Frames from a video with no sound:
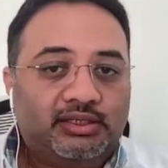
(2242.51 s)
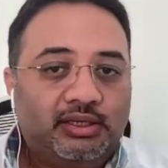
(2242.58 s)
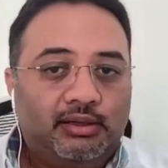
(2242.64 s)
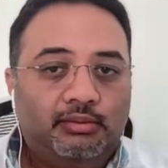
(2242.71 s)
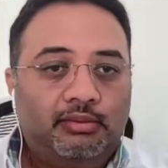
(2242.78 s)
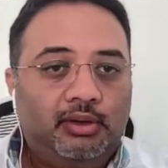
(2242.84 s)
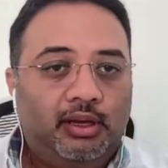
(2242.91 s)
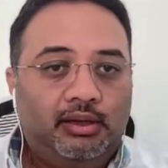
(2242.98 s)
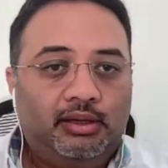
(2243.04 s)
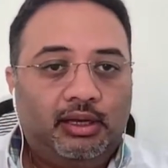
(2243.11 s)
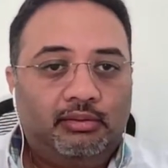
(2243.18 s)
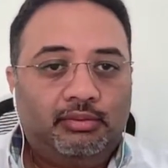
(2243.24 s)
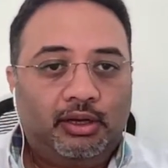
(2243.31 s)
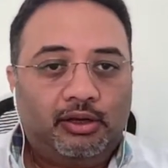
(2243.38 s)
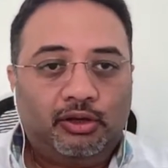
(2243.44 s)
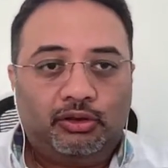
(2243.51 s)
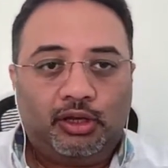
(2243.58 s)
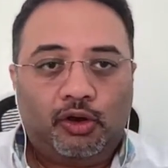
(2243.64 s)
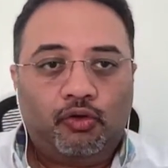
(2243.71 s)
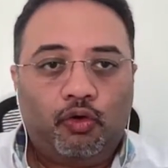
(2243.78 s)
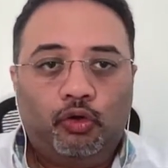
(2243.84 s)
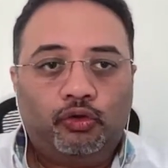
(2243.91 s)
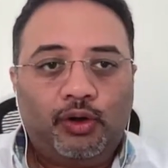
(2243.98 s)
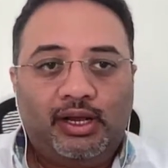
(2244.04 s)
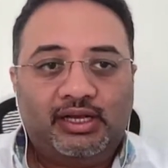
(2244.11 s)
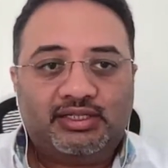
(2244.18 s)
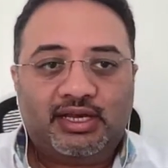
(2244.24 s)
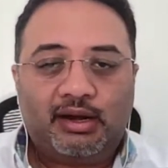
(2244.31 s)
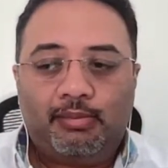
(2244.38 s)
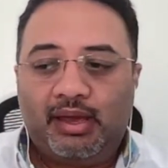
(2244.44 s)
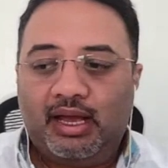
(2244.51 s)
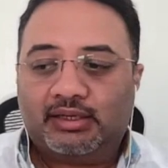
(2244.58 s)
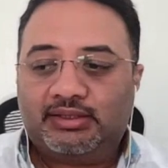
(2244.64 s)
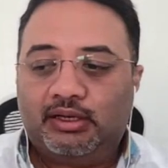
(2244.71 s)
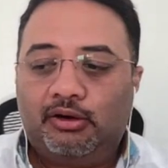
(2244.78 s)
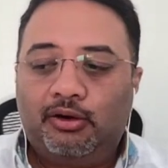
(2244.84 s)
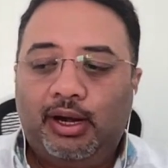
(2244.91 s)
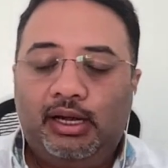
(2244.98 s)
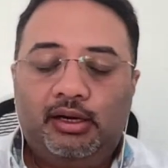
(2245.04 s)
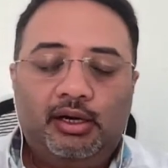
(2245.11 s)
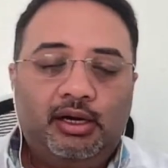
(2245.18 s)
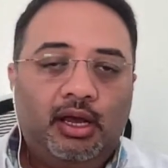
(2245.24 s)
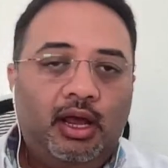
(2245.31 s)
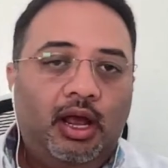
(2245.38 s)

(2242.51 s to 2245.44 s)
The, the, the growth rate is going to be accelerated.